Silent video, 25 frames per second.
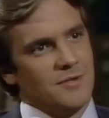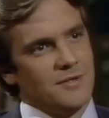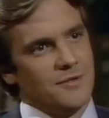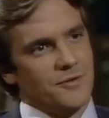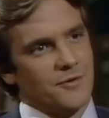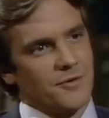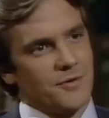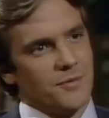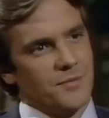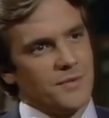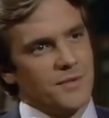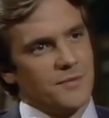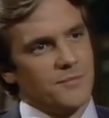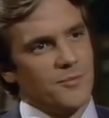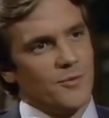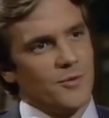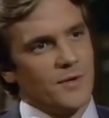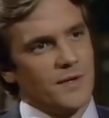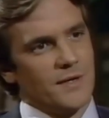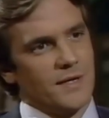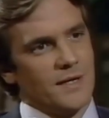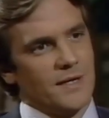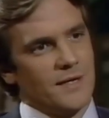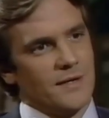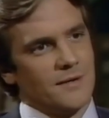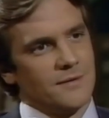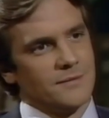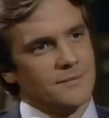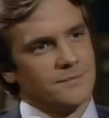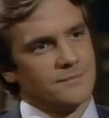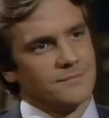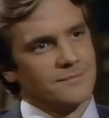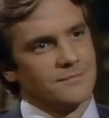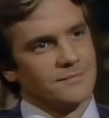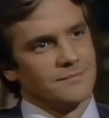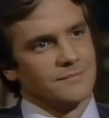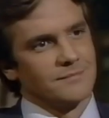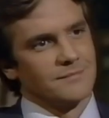Well, you're a big boy now.
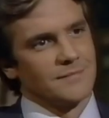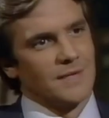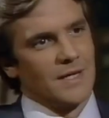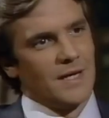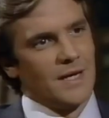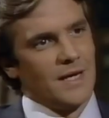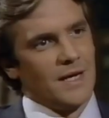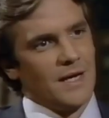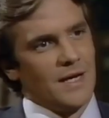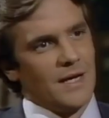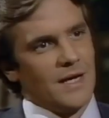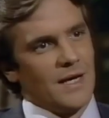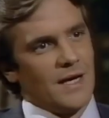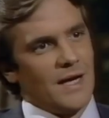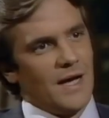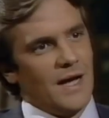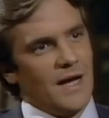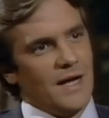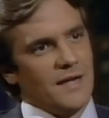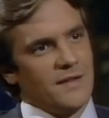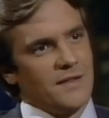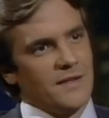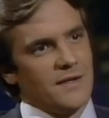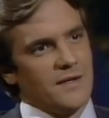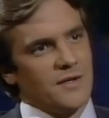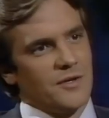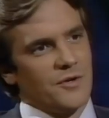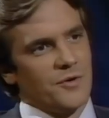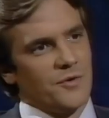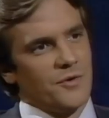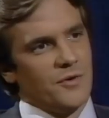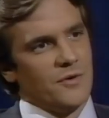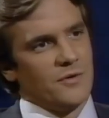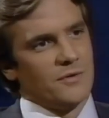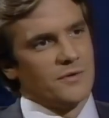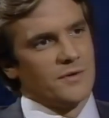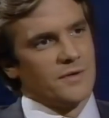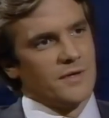I think
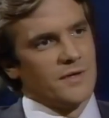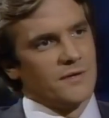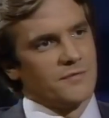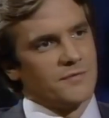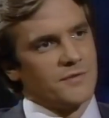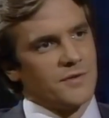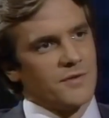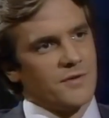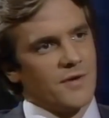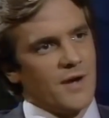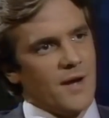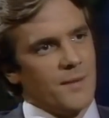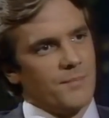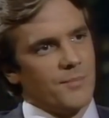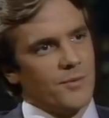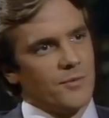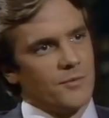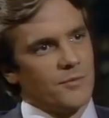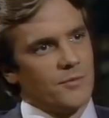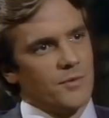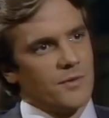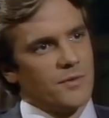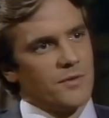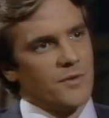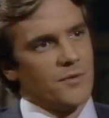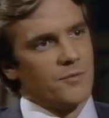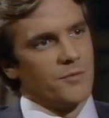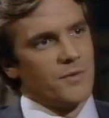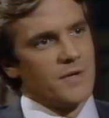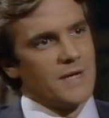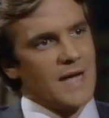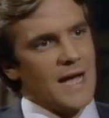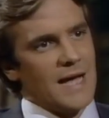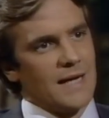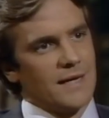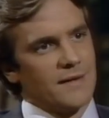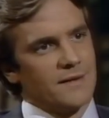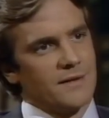you're old enough to grapple with the
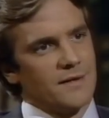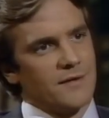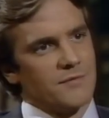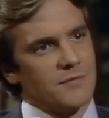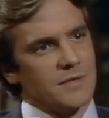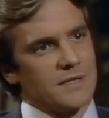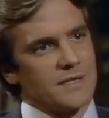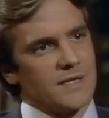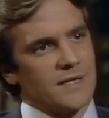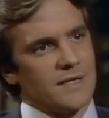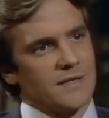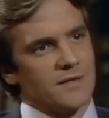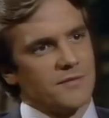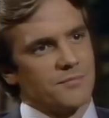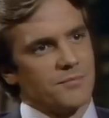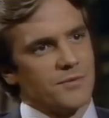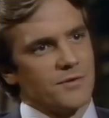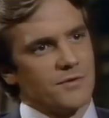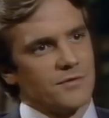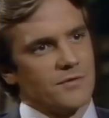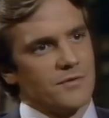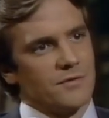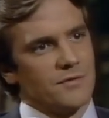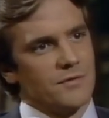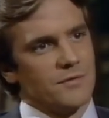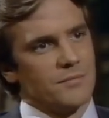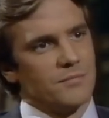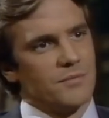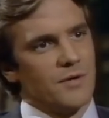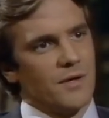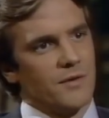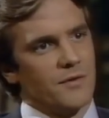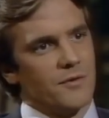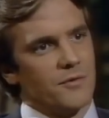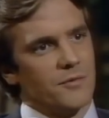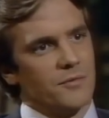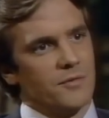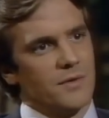reality of what kind of person your
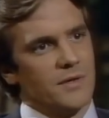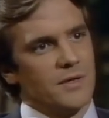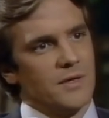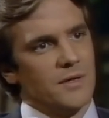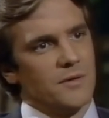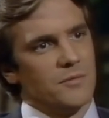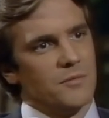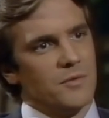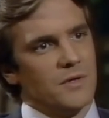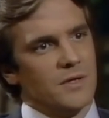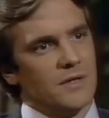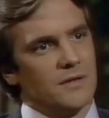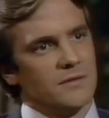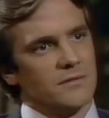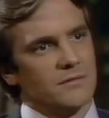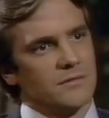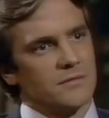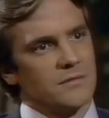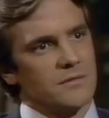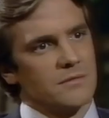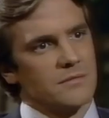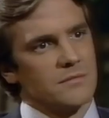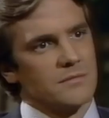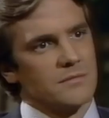brother really was.